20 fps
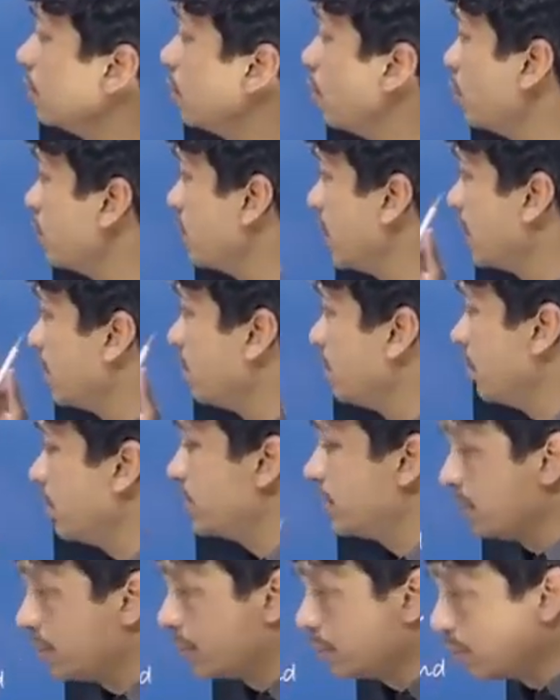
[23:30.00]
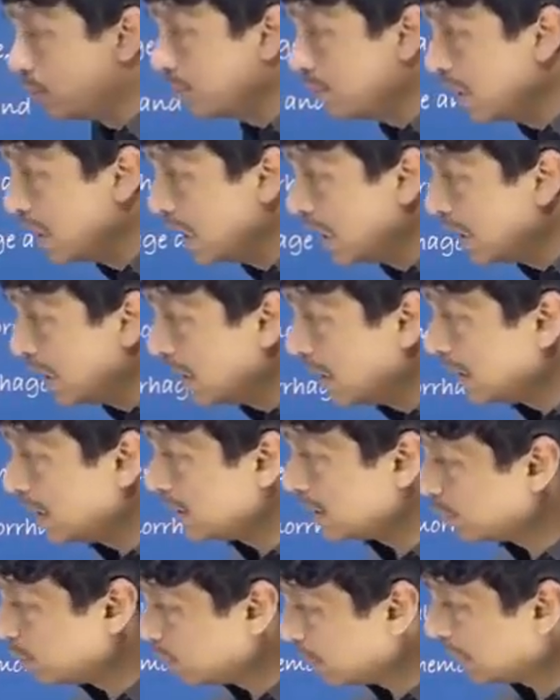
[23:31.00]
of, shaken baby syndrome
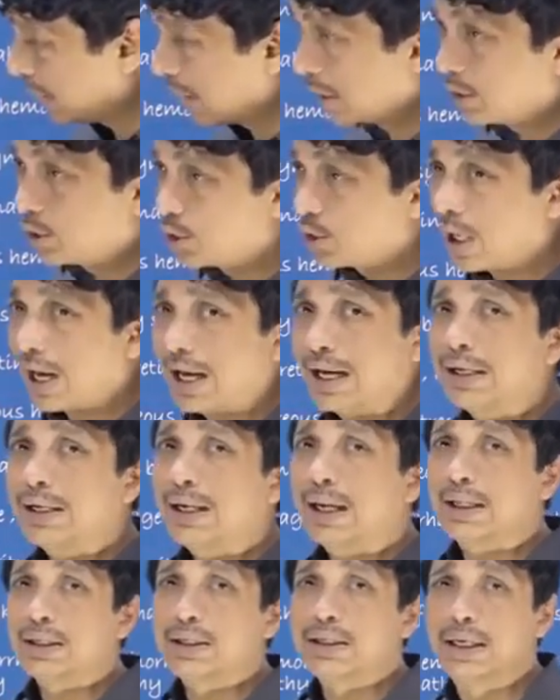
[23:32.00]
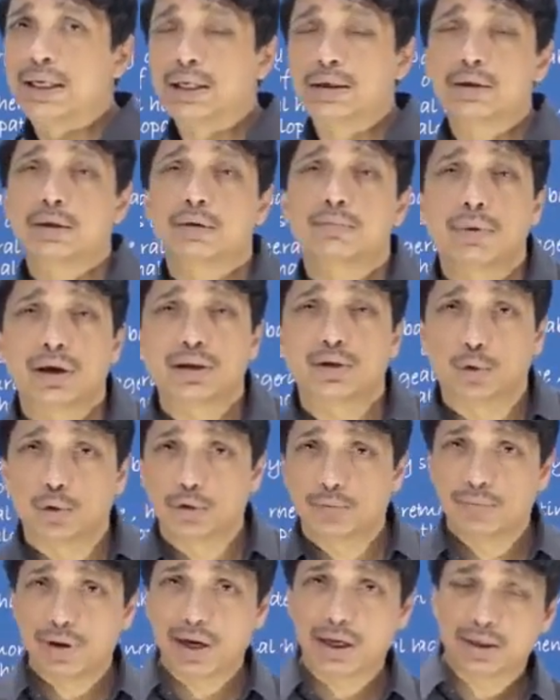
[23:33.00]
is when a child gets hit by his
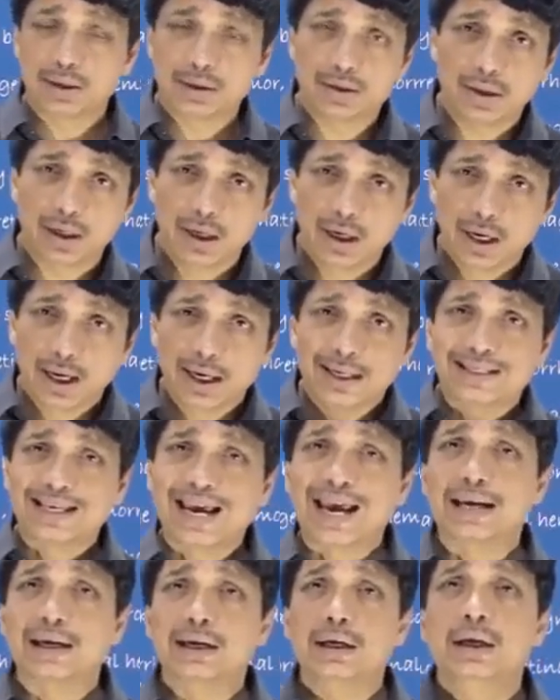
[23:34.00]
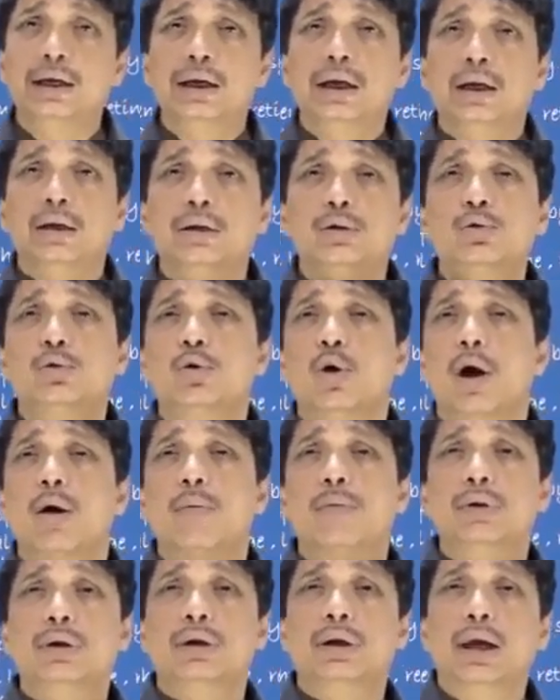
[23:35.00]
own parents. Sadly, too
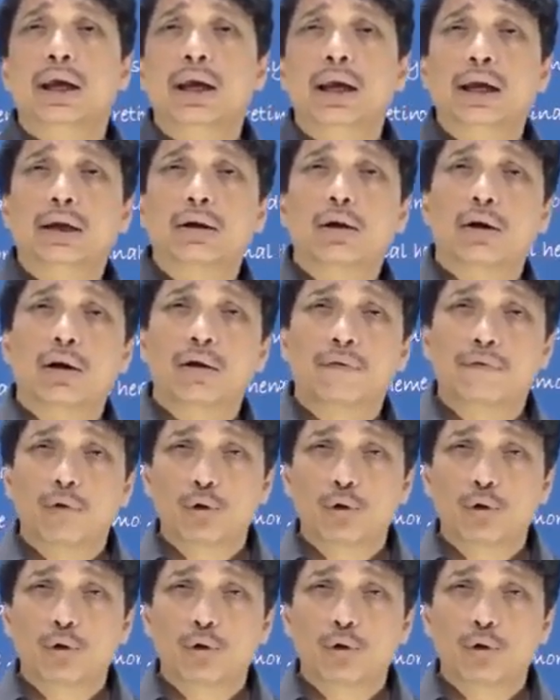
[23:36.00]
common in our